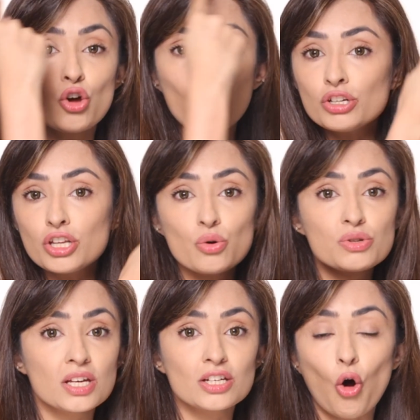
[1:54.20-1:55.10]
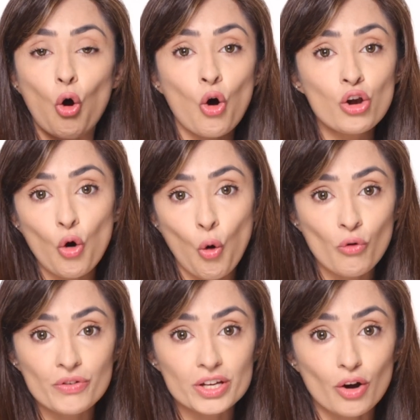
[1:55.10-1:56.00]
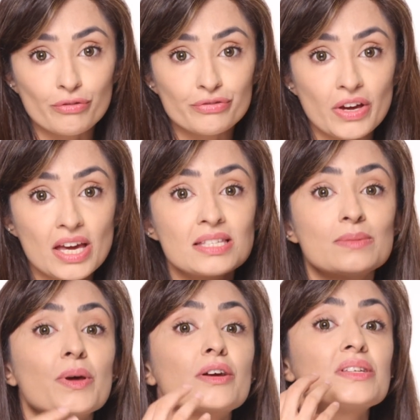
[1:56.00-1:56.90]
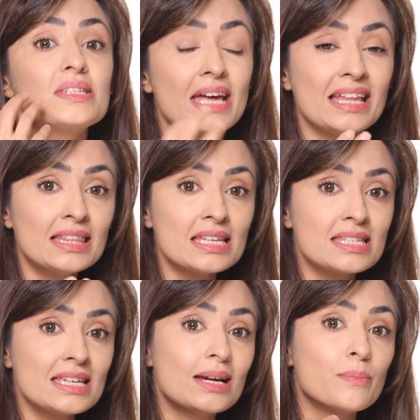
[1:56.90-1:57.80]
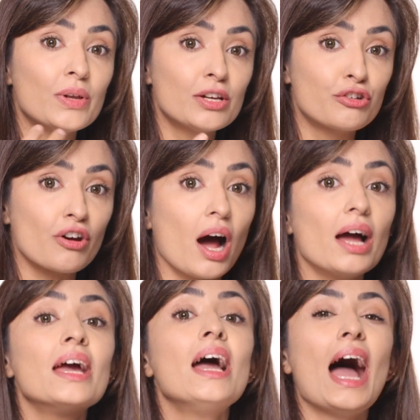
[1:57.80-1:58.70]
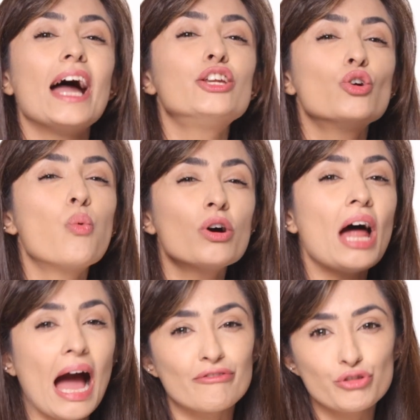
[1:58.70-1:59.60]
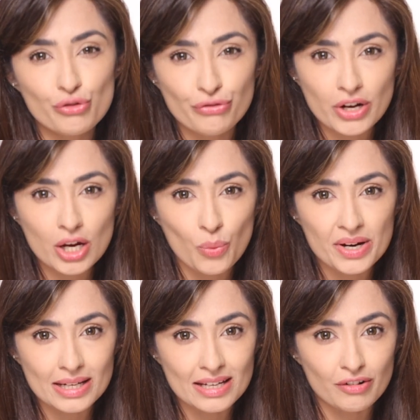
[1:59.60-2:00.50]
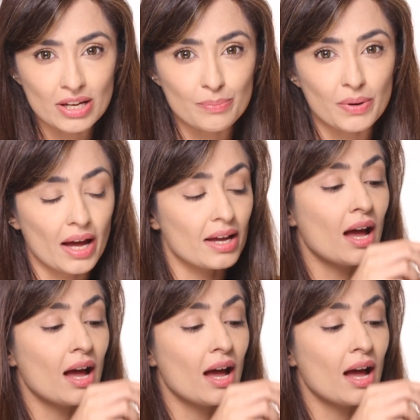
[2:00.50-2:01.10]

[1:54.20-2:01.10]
Don't use it all over your face because then the serum will dry and you would have to frequently reapply.